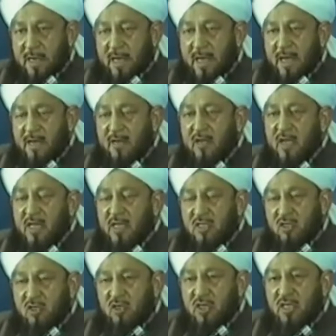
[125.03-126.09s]
and the
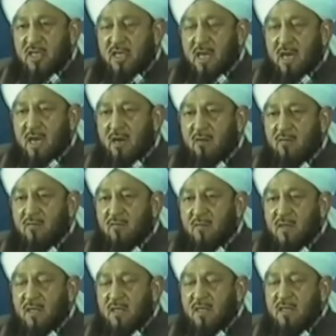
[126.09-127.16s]
history
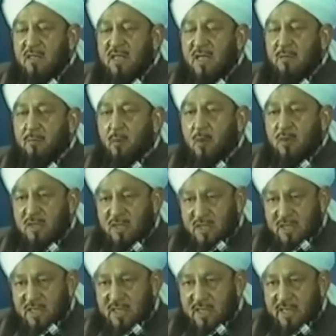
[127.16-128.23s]
of the
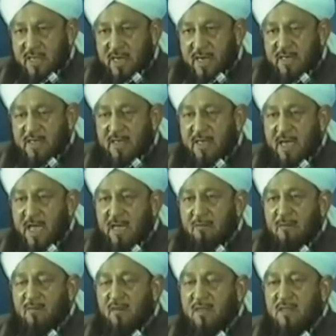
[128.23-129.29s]
apostasy at the
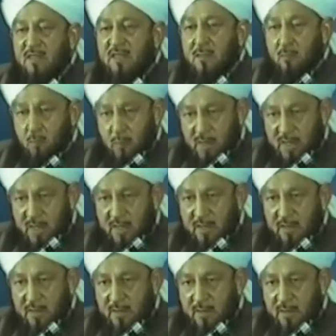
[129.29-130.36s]
time of Hazrat Abu Bakr
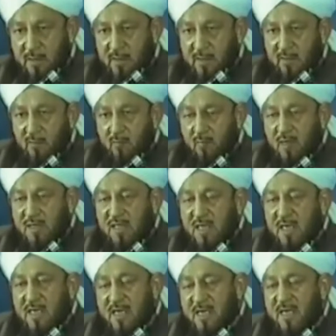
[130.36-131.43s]
was the
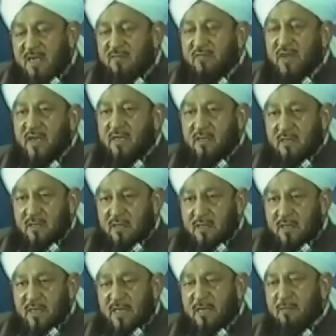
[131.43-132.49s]
leading factor
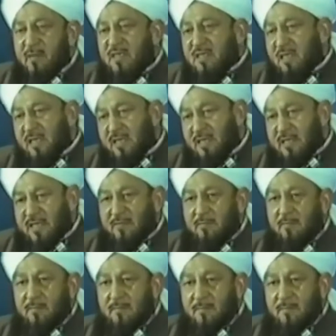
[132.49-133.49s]
in misleading them,